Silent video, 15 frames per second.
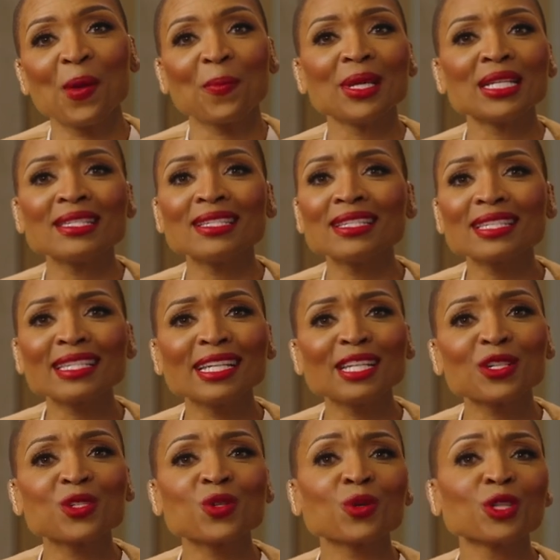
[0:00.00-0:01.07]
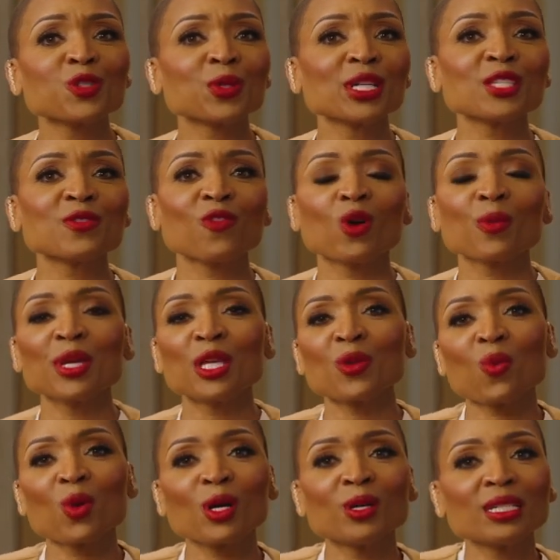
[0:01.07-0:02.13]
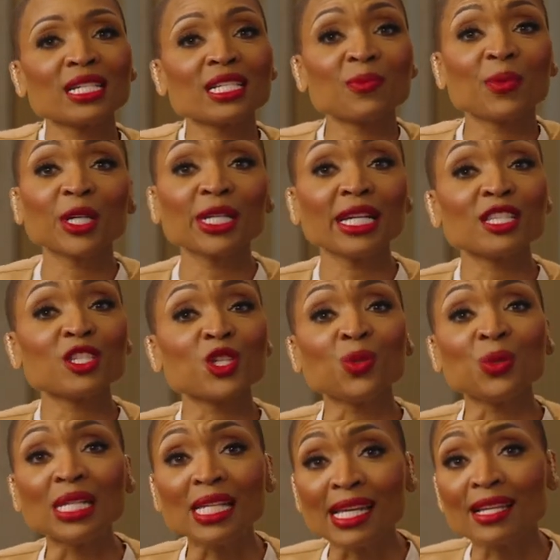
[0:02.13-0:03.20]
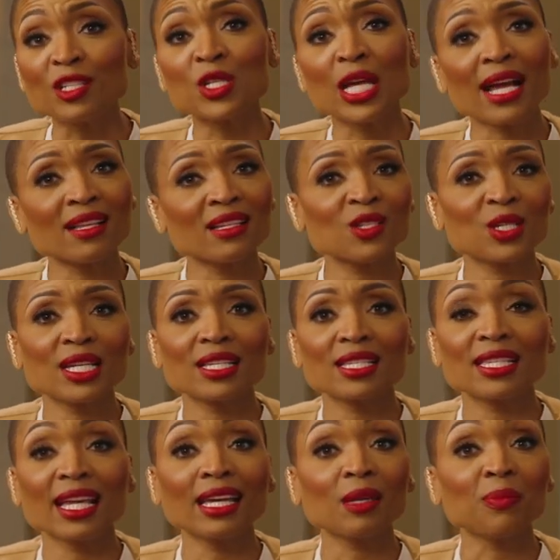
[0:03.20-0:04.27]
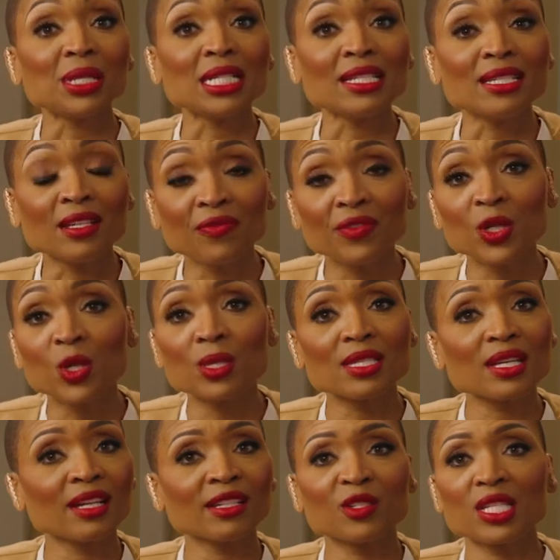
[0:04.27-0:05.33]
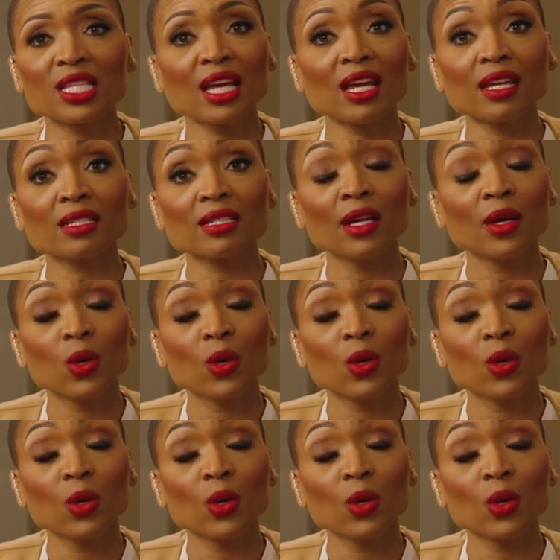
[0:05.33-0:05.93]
Business leaders who are transforming the world experience unique challenges that can be difficult to understand